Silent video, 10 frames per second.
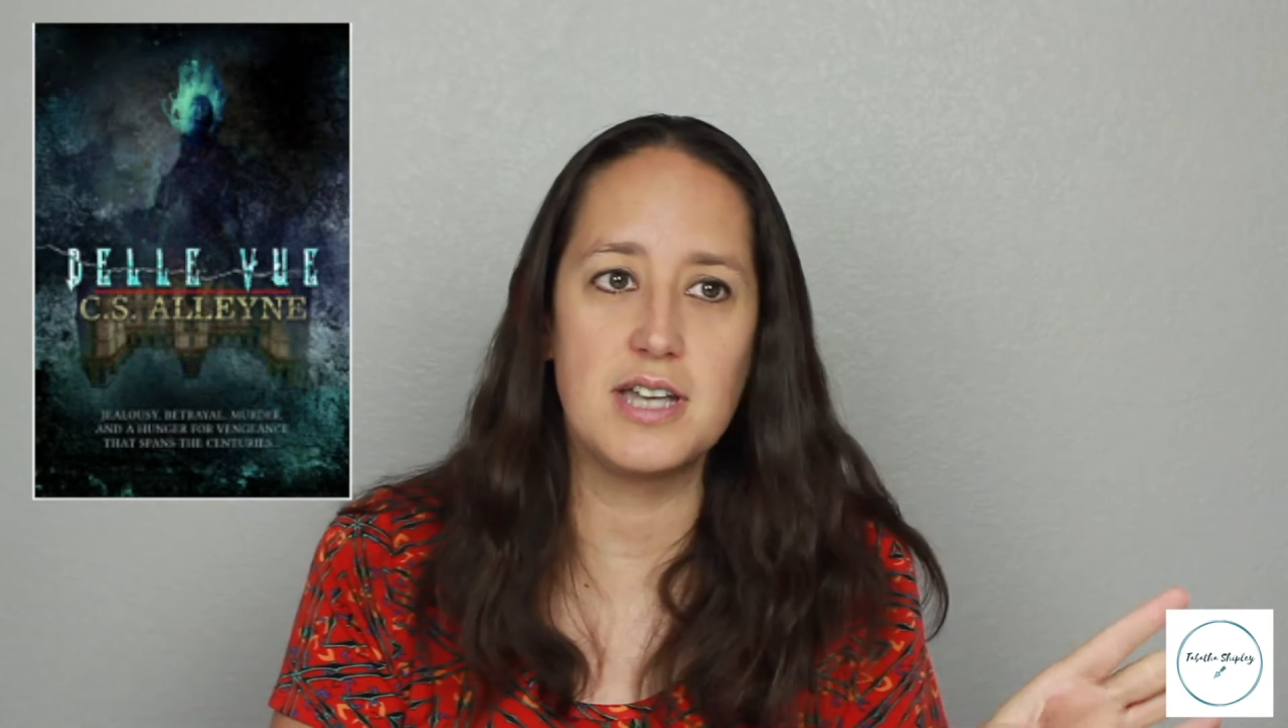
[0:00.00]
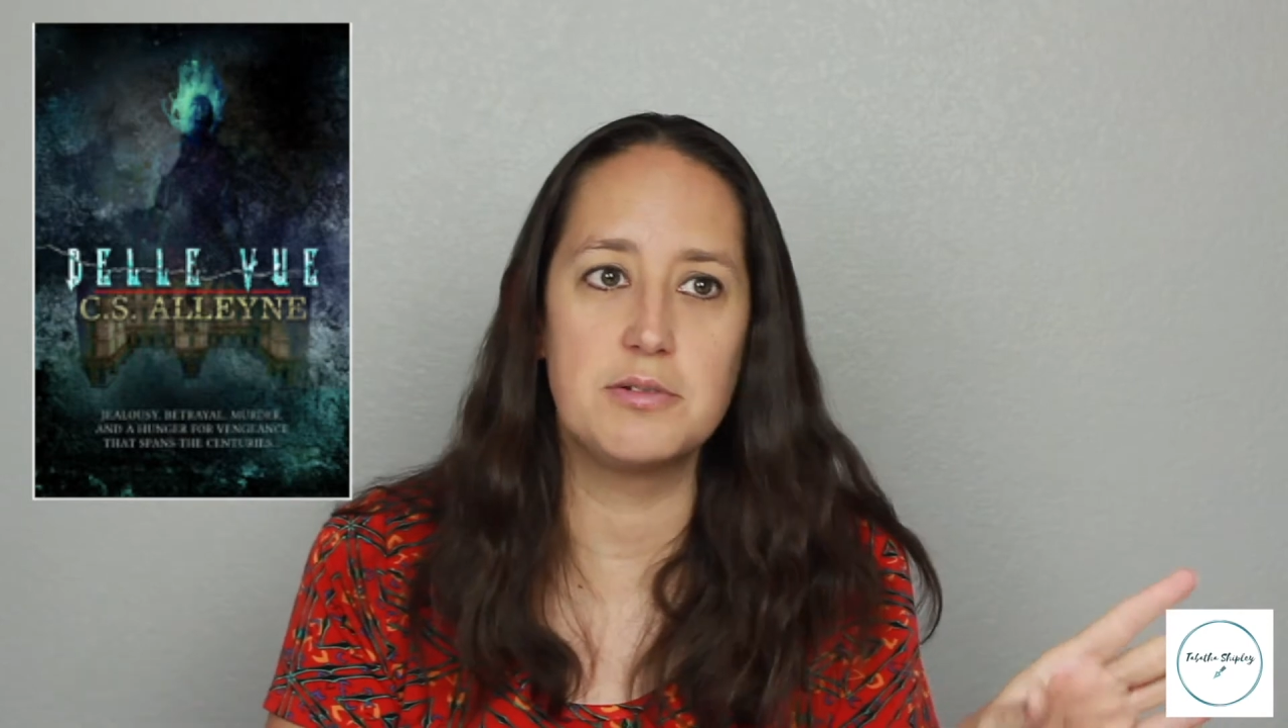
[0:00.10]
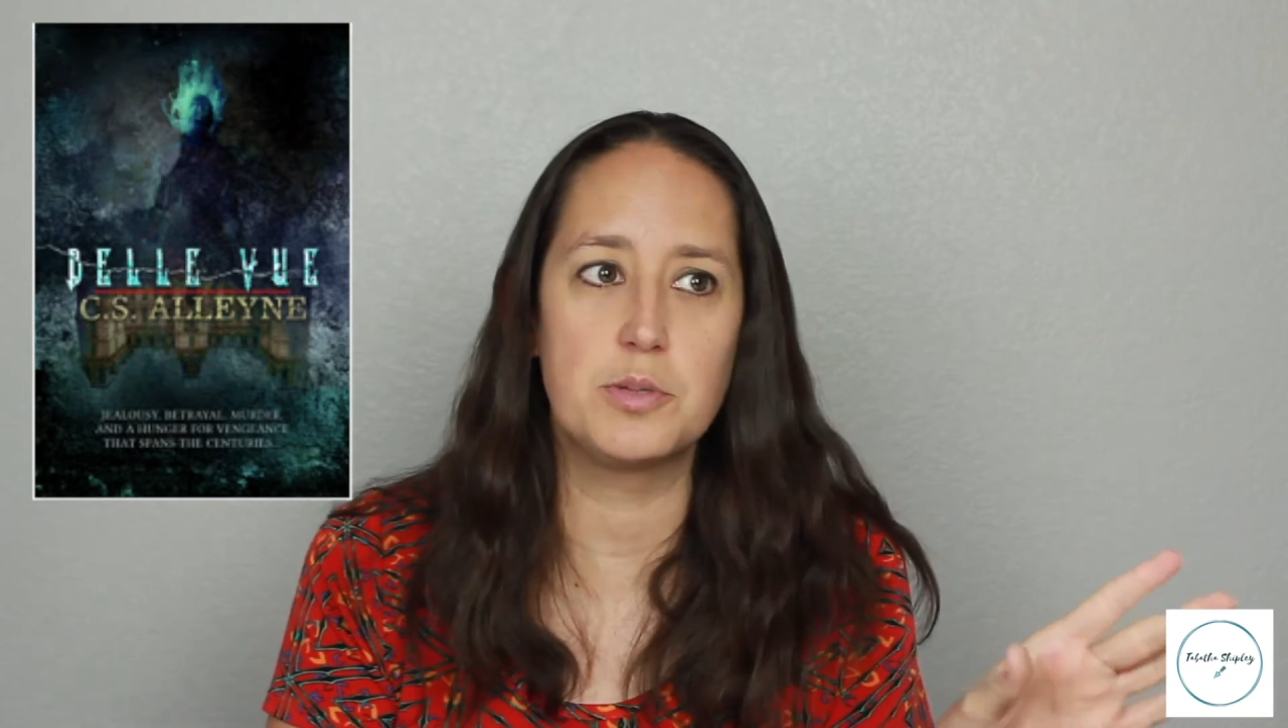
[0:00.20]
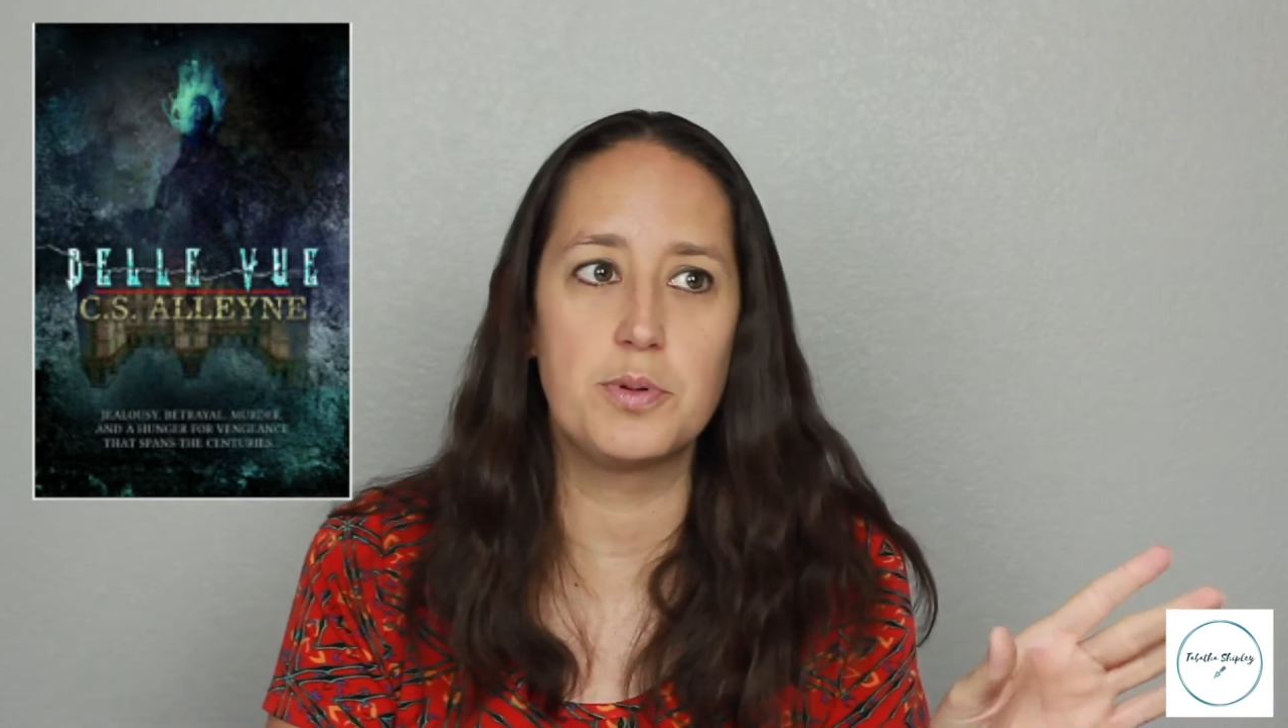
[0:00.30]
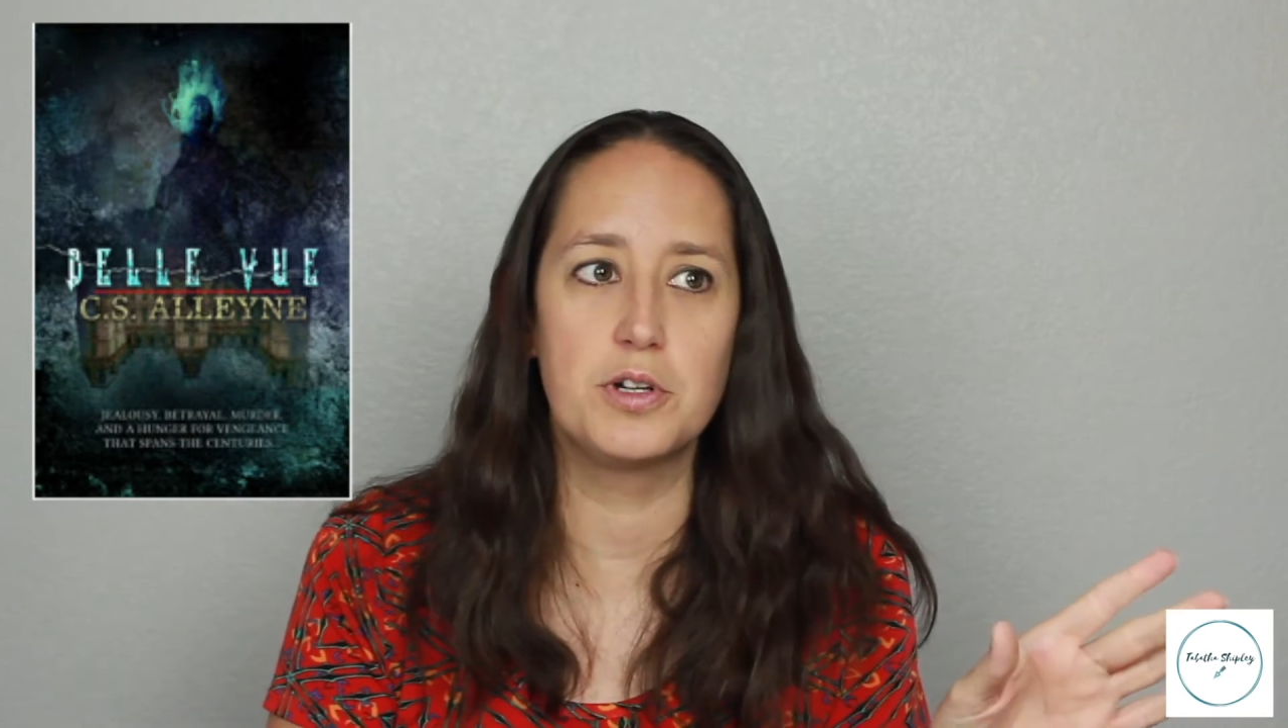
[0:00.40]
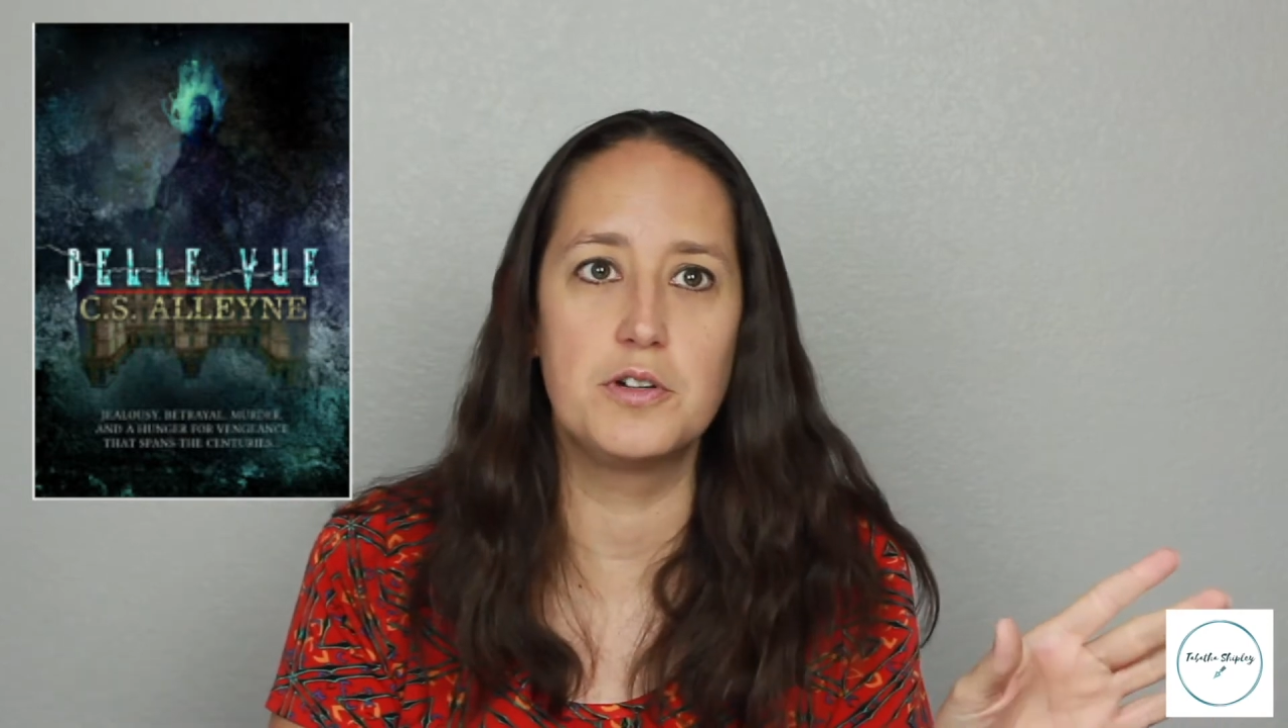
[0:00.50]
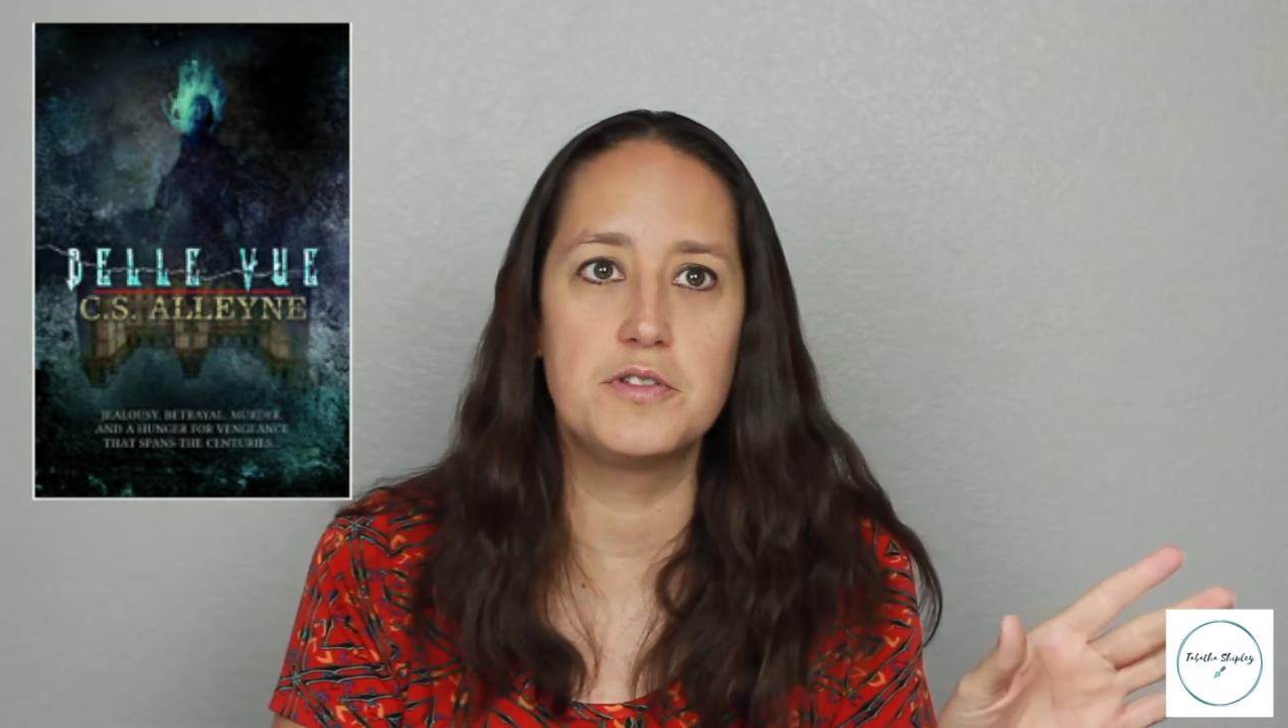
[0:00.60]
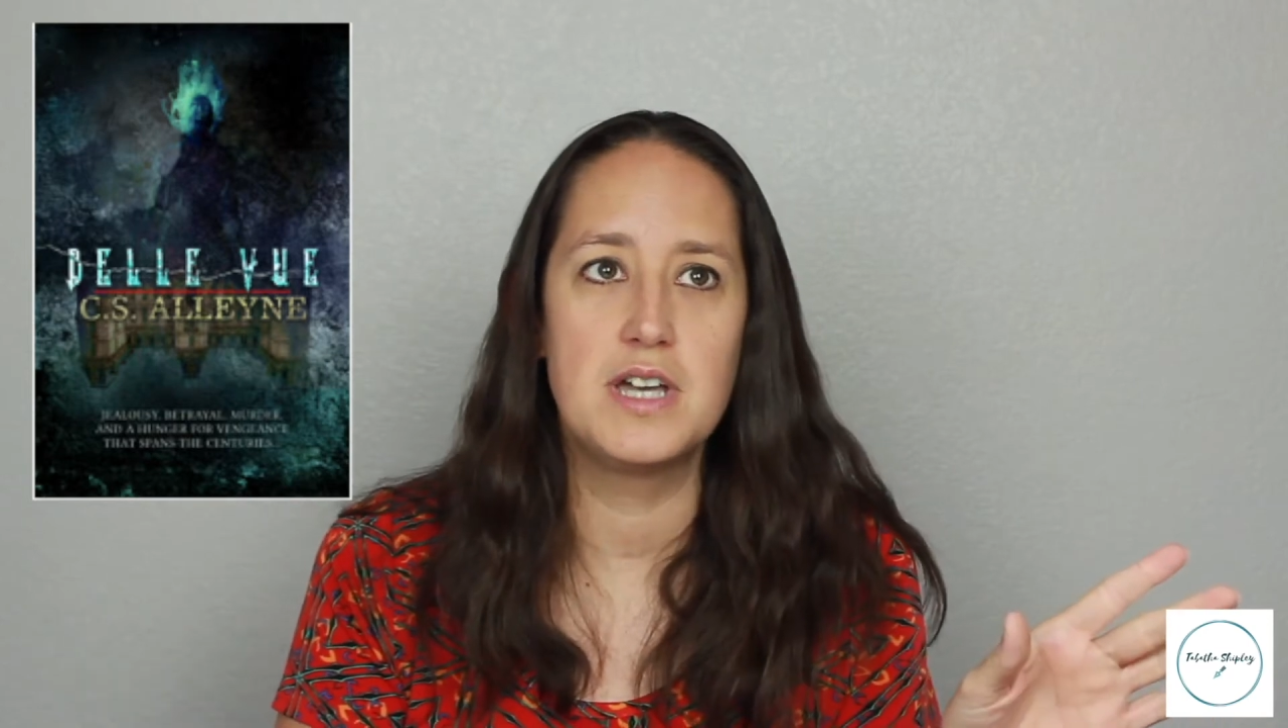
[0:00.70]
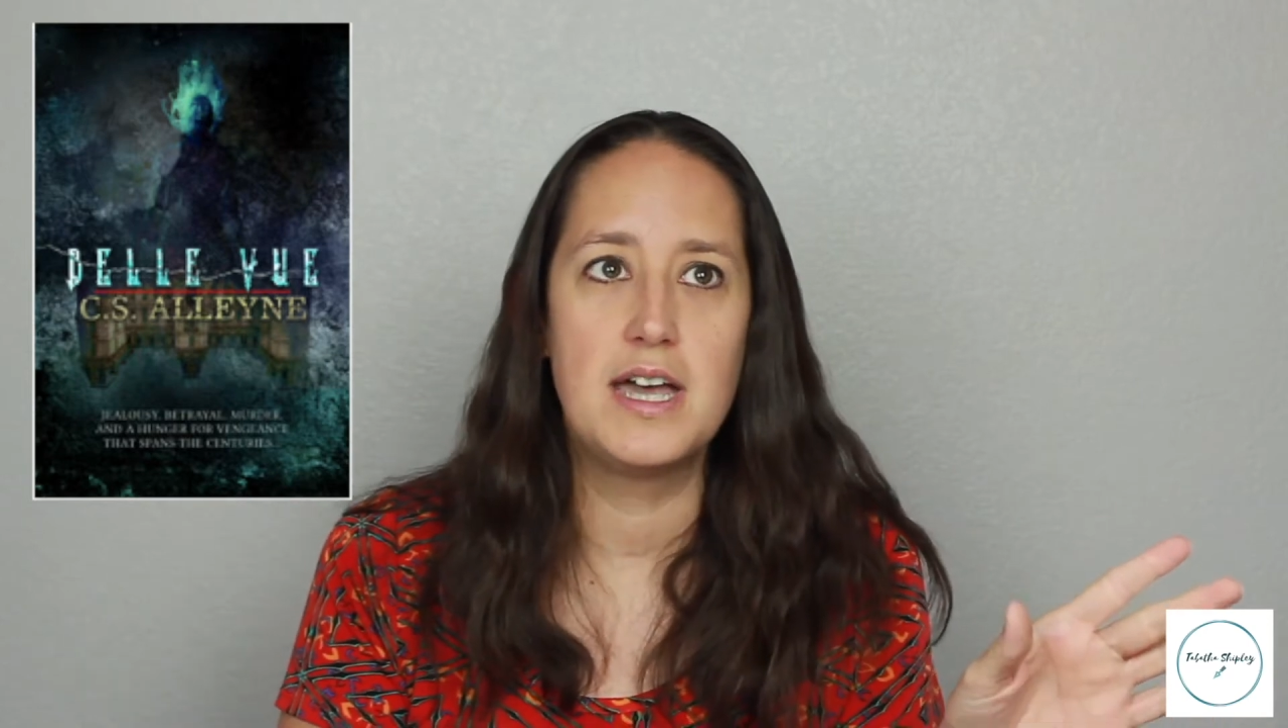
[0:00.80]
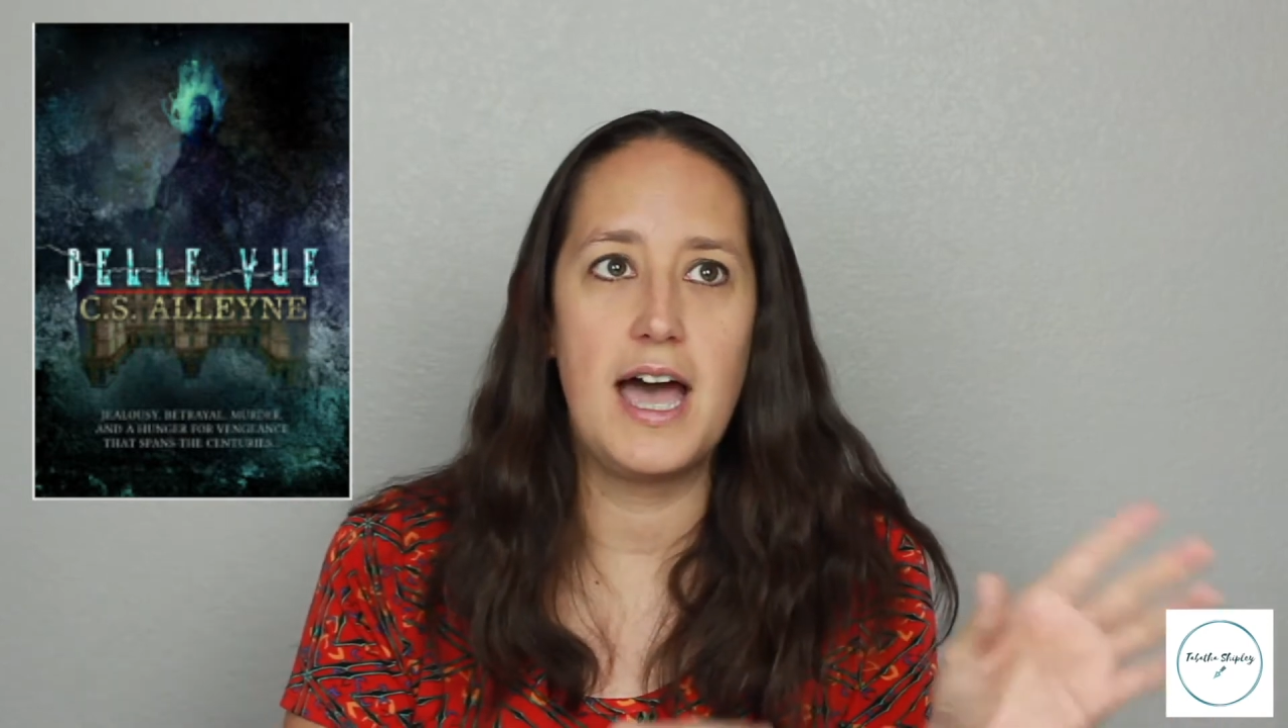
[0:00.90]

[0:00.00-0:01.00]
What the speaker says: I was approved